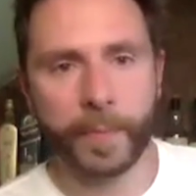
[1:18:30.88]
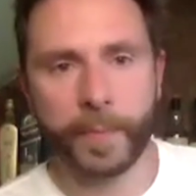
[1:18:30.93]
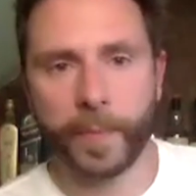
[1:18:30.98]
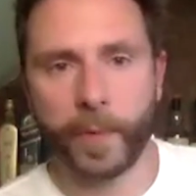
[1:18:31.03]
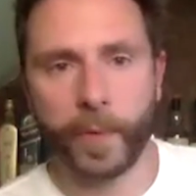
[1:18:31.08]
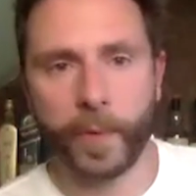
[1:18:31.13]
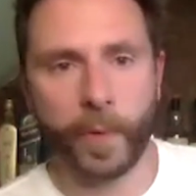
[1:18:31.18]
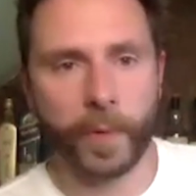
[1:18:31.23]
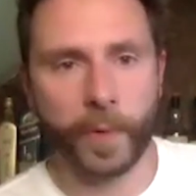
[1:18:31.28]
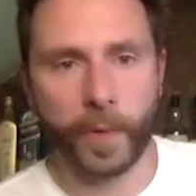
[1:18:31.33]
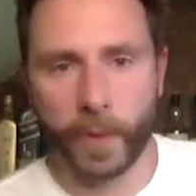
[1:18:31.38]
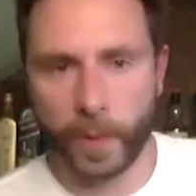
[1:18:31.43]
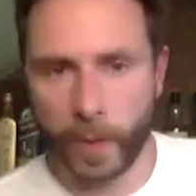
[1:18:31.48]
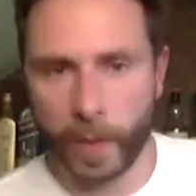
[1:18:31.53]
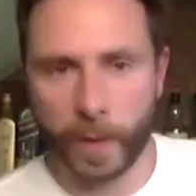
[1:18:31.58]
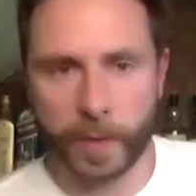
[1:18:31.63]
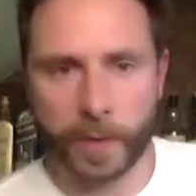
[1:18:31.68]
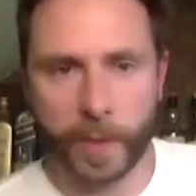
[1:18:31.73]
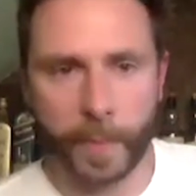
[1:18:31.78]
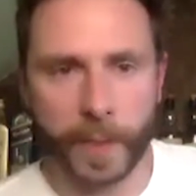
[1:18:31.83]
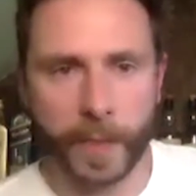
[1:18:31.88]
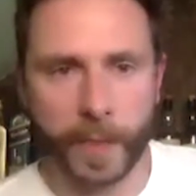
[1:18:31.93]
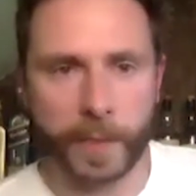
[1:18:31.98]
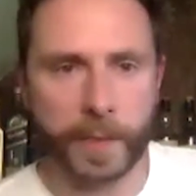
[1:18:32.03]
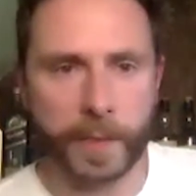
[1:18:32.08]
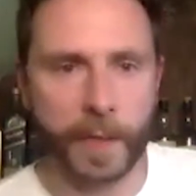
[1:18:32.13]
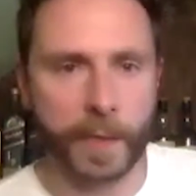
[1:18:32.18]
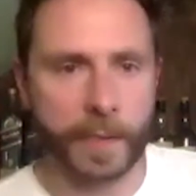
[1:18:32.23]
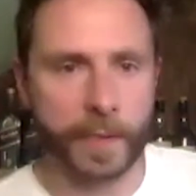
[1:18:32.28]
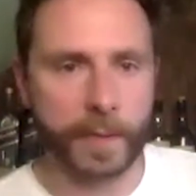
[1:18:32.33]
or, you know, something
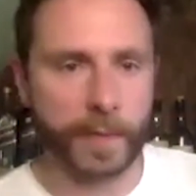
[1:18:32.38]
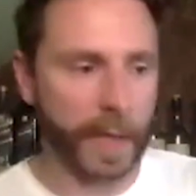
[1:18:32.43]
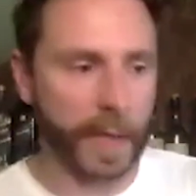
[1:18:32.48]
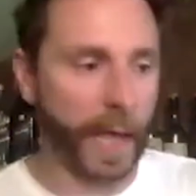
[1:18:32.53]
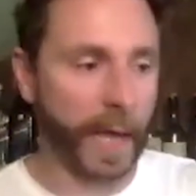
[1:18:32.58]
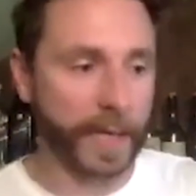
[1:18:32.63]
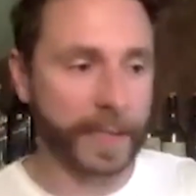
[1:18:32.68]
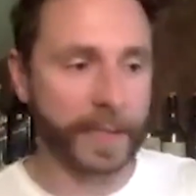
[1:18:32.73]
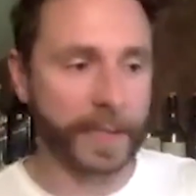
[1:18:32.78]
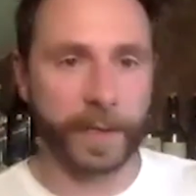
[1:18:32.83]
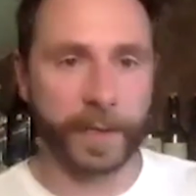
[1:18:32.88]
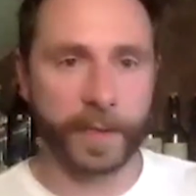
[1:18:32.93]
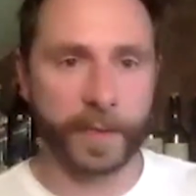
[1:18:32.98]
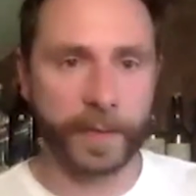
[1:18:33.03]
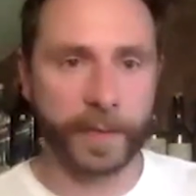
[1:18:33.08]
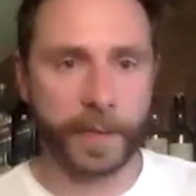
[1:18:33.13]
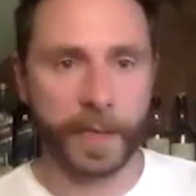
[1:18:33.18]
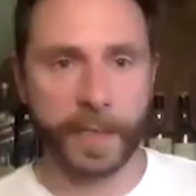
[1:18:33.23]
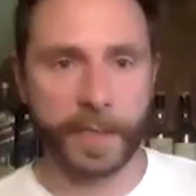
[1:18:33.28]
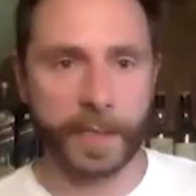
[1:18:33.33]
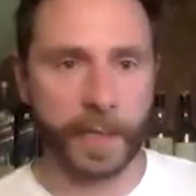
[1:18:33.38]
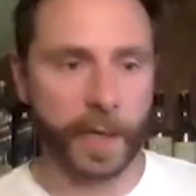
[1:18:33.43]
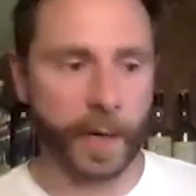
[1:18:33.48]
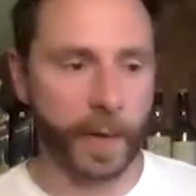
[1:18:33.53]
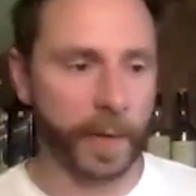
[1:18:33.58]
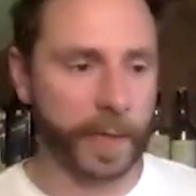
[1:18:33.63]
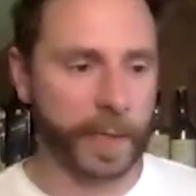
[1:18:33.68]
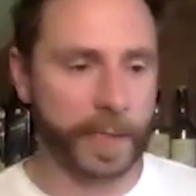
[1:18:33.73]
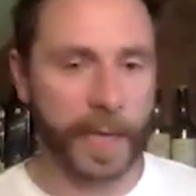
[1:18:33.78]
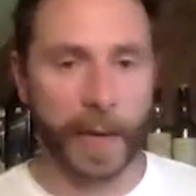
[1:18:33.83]
as light and as
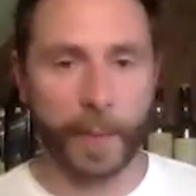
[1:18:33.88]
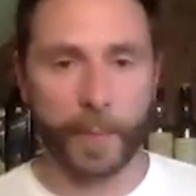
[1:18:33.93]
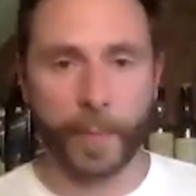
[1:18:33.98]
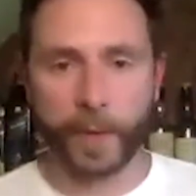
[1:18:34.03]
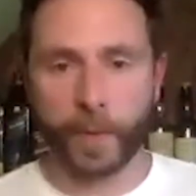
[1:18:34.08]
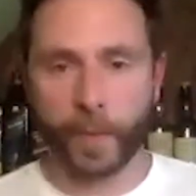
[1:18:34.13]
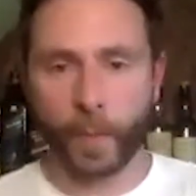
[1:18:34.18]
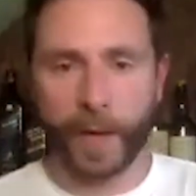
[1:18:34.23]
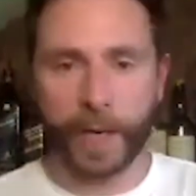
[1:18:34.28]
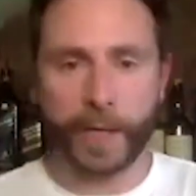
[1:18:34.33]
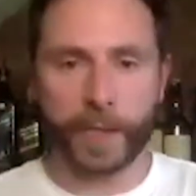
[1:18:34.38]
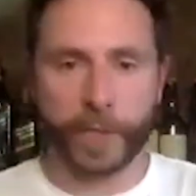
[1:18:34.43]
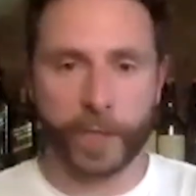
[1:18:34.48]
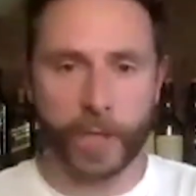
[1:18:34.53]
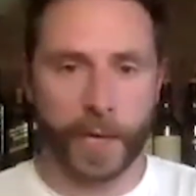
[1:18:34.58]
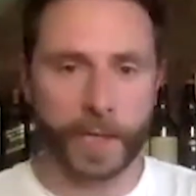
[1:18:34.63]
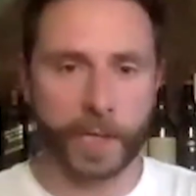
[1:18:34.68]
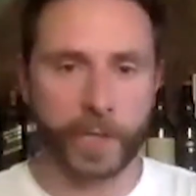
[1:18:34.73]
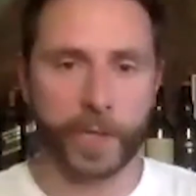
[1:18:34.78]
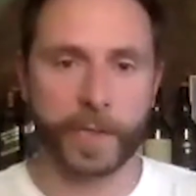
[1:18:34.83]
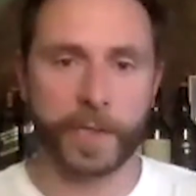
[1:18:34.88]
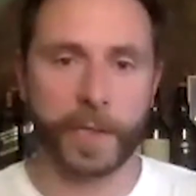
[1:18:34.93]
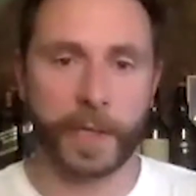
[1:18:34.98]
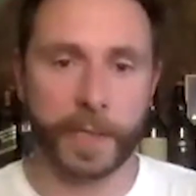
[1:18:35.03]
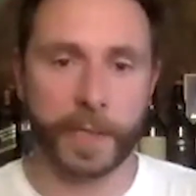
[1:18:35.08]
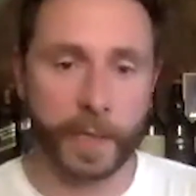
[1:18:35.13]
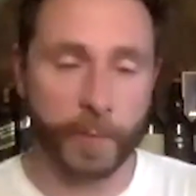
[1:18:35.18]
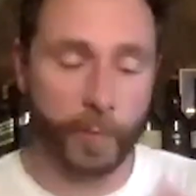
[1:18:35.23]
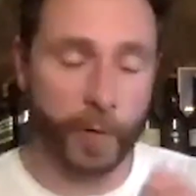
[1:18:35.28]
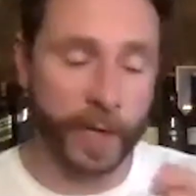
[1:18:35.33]
easygoing as that. But the way it changes, and
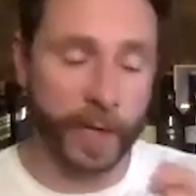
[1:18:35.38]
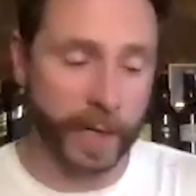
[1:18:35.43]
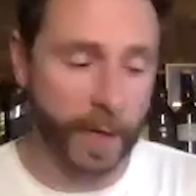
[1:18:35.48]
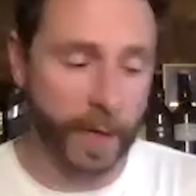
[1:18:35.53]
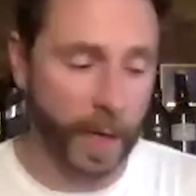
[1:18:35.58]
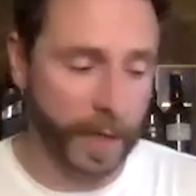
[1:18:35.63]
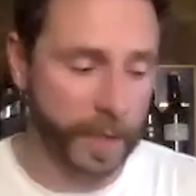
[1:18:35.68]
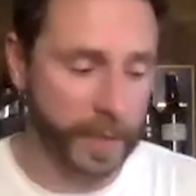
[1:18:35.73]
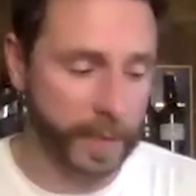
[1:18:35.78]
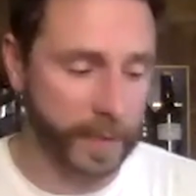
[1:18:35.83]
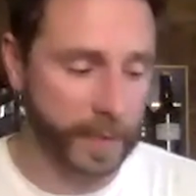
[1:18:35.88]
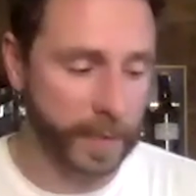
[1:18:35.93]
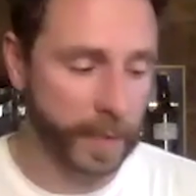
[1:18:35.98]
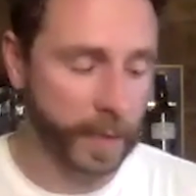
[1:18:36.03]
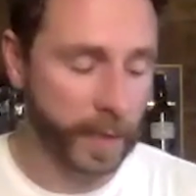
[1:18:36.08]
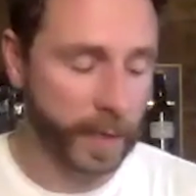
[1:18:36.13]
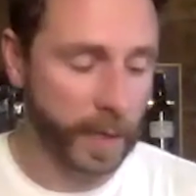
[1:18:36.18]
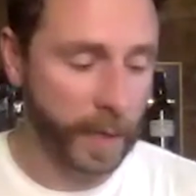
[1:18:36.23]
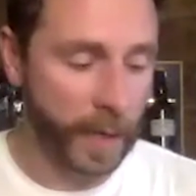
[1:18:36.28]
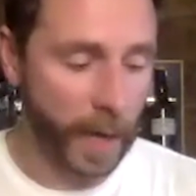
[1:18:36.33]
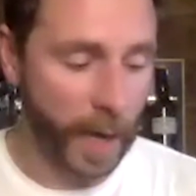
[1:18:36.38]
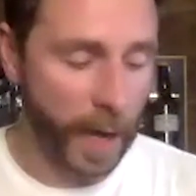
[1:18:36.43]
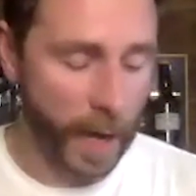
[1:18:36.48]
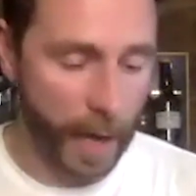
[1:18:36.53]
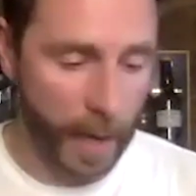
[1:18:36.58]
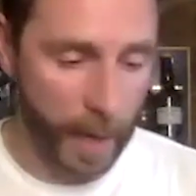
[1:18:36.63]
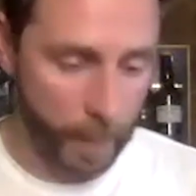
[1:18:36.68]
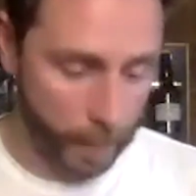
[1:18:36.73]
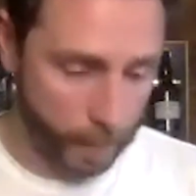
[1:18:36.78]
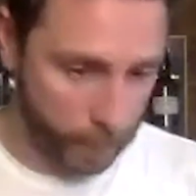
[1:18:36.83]
it's a really nice
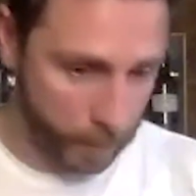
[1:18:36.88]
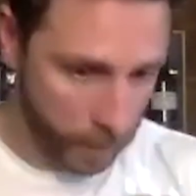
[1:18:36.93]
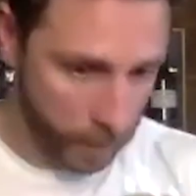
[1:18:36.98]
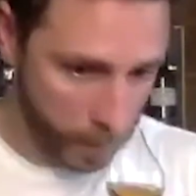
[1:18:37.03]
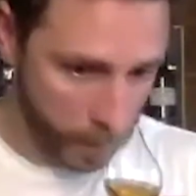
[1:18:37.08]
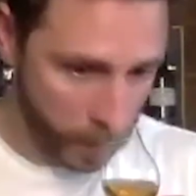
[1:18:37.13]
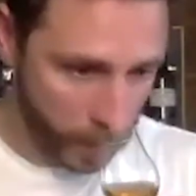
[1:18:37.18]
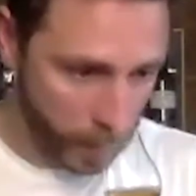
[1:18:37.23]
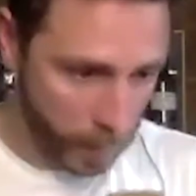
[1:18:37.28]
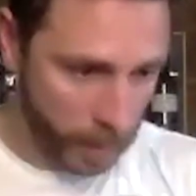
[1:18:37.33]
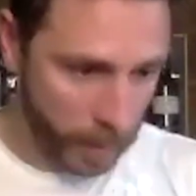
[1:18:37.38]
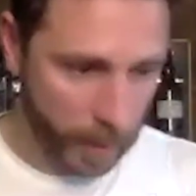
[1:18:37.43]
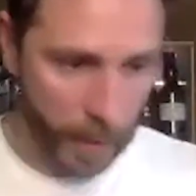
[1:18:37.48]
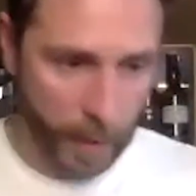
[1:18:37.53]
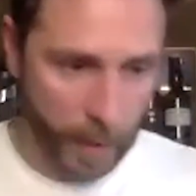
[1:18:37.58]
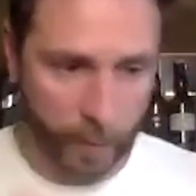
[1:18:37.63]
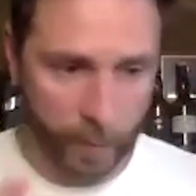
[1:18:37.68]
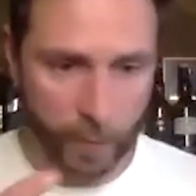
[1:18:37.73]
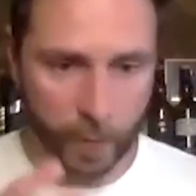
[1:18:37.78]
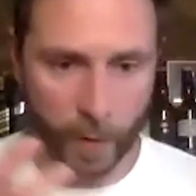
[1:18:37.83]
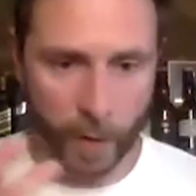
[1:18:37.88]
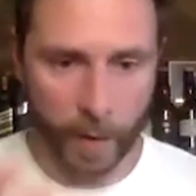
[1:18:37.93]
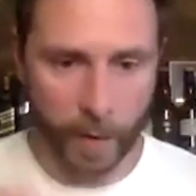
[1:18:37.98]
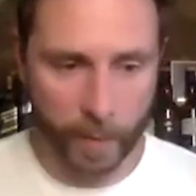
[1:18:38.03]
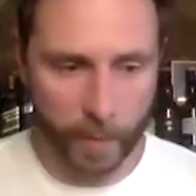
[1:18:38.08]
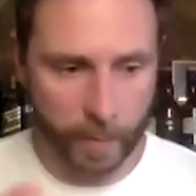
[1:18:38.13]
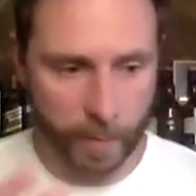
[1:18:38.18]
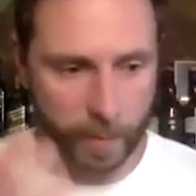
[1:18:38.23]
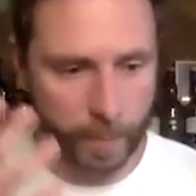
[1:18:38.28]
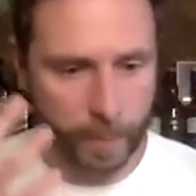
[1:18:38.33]
kind of
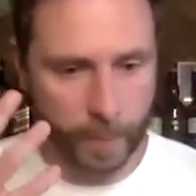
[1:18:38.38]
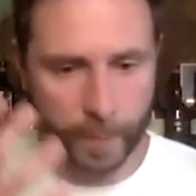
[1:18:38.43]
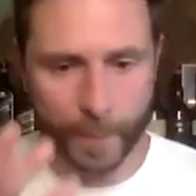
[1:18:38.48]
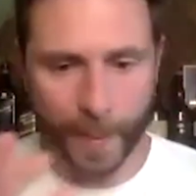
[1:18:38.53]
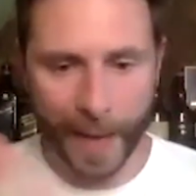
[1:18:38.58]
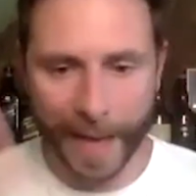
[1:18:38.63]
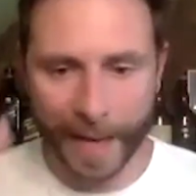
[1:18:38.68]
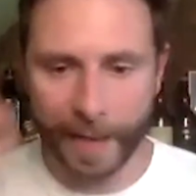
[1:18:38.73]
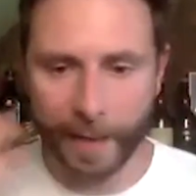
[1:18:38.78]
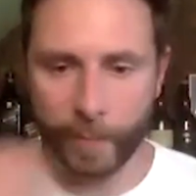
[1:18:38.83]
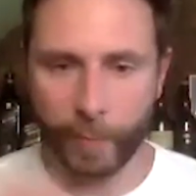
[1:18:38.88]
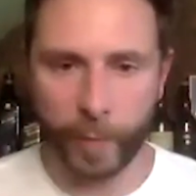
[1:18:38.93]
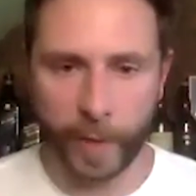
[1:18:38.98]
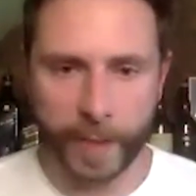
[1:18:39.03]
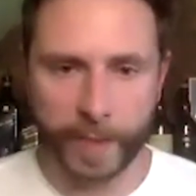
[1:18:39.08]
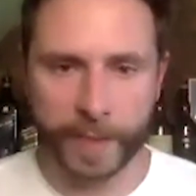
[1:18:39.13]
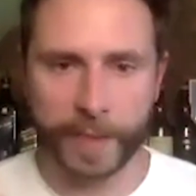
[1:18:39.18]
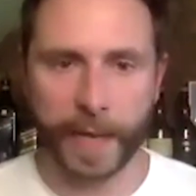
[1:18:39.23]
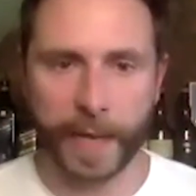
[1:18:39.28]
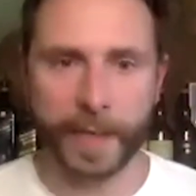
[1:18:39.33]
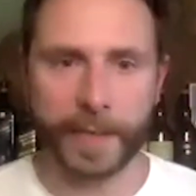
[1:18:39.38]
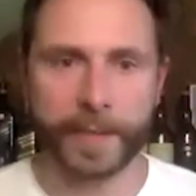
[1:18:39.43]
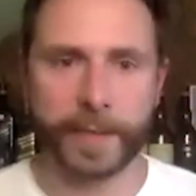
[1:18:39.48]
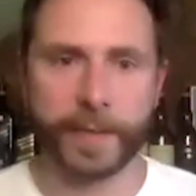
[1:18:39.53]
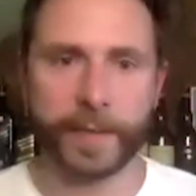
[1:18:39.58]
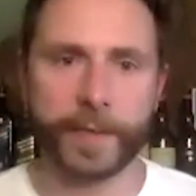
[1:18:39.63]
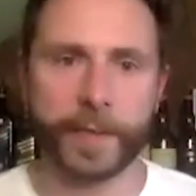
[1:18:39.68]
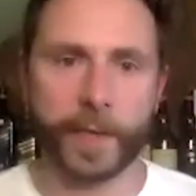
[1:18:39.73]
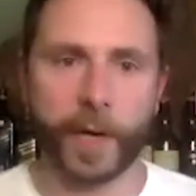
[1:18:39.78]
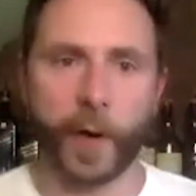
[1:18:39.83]
palate reset
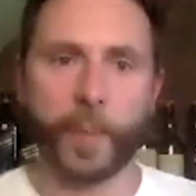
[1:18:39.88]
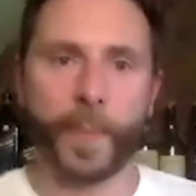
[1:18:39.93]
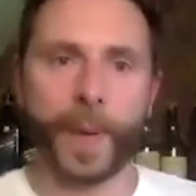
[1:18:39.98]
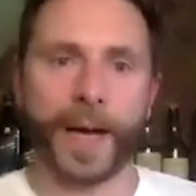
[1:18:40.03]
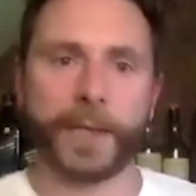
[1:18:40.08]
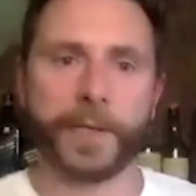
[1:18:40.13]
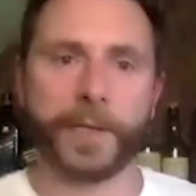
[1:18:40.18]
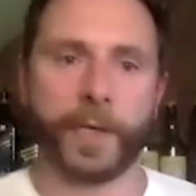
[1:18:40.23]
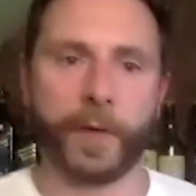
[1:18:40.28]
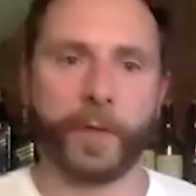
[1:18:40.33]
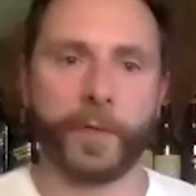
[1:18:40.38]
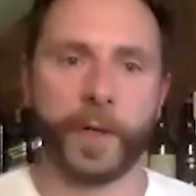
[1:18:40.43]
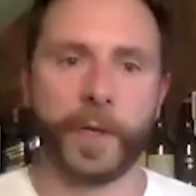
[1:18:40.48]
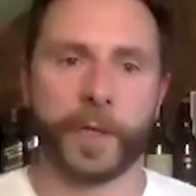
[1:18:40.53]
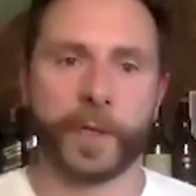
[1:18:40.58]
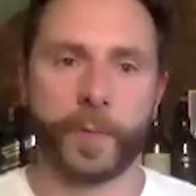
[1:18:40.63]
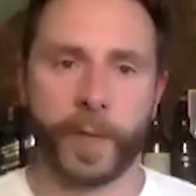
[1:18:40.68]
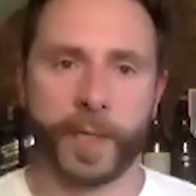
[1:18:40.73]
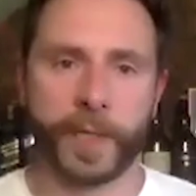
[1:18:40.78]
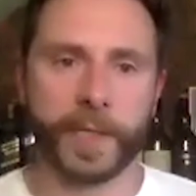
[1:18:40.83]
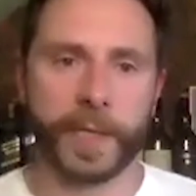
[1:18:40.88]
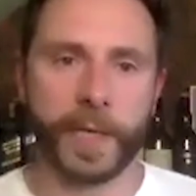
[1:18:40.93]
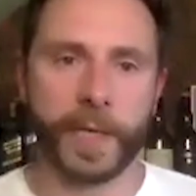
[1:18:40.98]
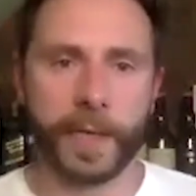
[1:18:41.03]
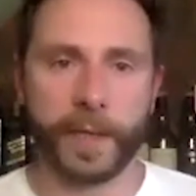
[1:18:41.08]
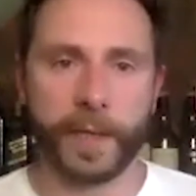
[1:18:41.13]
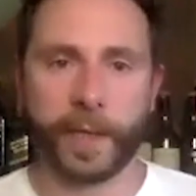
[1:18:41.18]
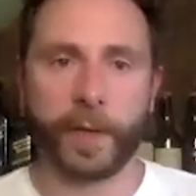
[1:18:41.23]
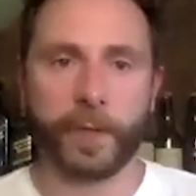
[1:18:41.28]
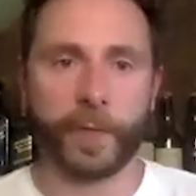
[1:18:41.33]
to go back to your first whiskey
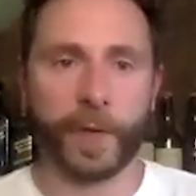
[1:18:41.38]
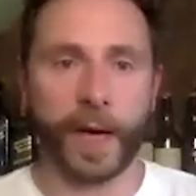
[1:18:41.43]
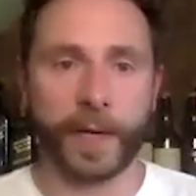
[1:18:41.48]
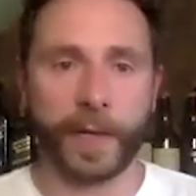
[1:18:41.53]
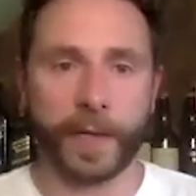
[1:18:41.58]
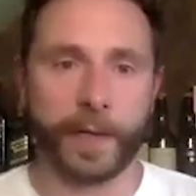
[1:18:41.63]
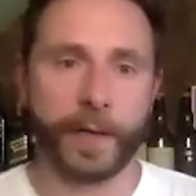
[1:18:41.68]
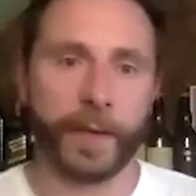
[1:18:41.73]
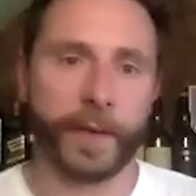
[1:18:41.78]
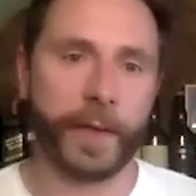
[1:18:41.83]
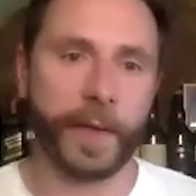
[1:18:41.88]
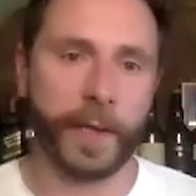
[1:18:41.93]
that you've had in